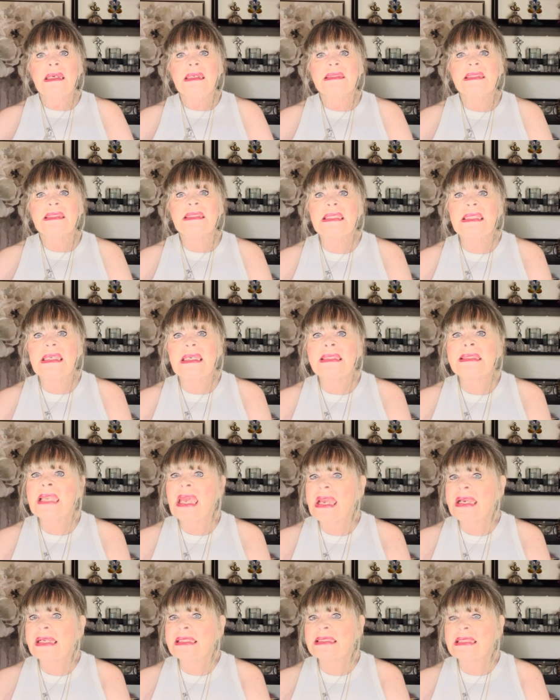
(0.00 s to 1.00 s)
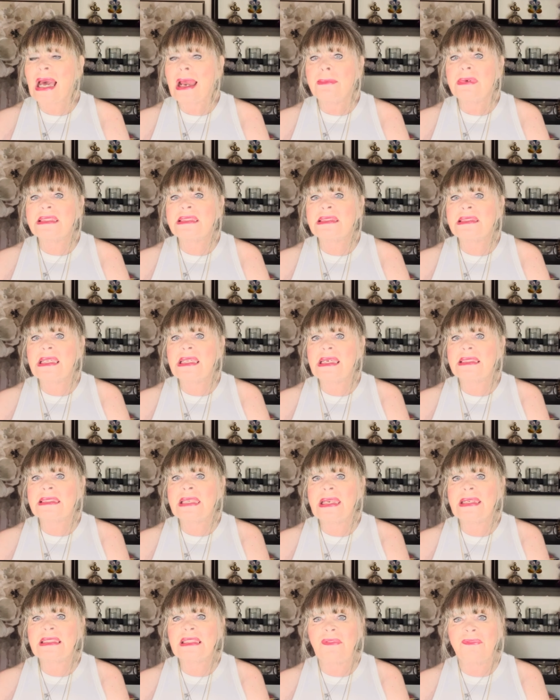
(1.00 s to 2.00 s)
see it takes, I would say it
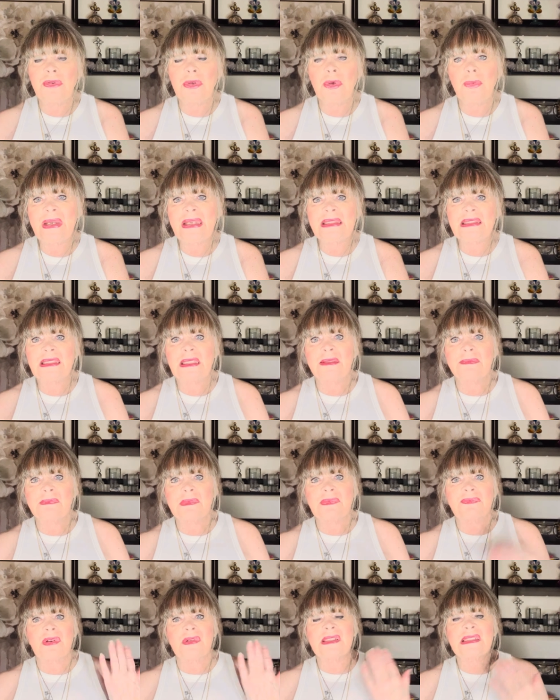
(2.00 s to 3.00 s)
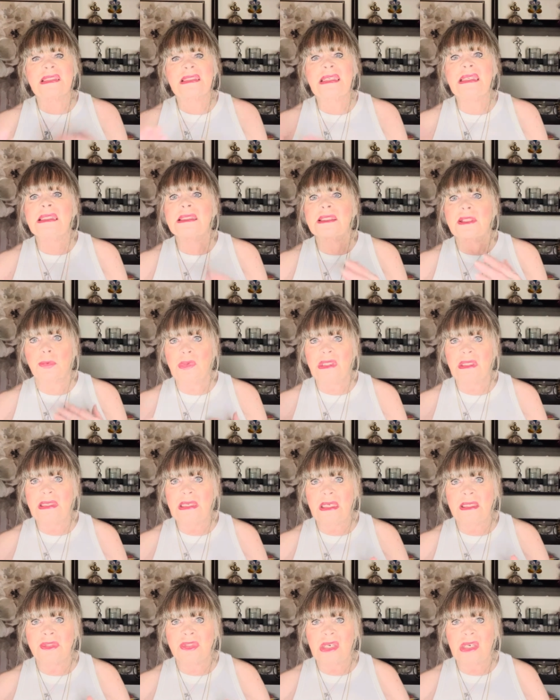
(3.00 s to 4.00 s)
takes a few weeks to, for the skin to
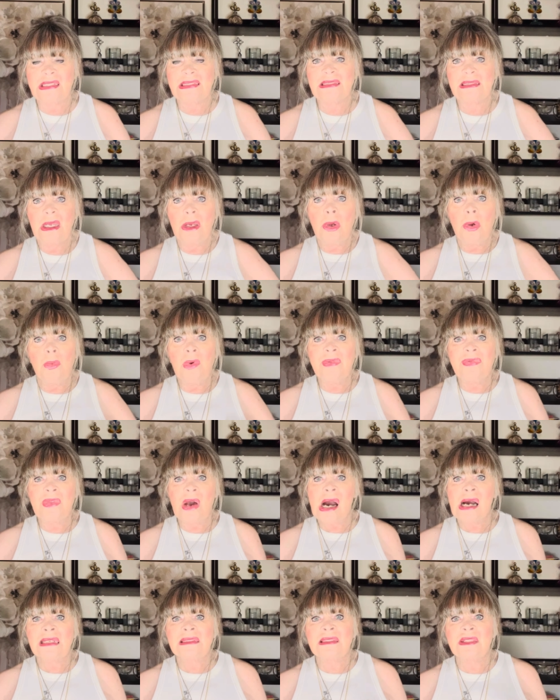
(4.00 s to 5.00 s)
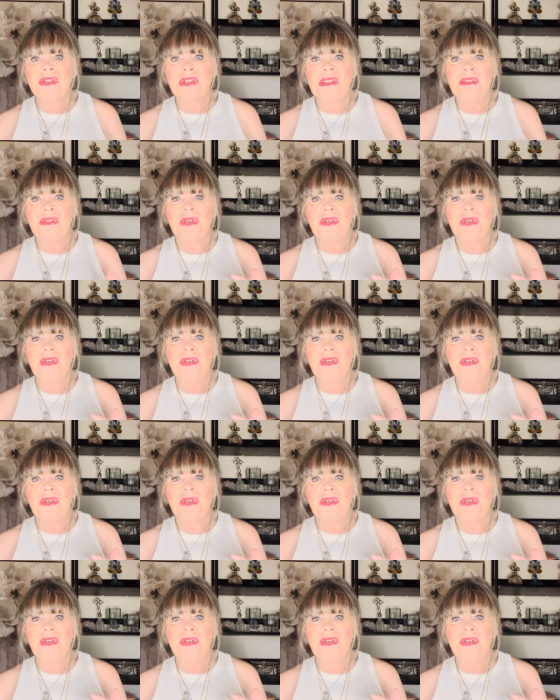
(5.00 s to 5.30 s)
really adjust with the oxygen.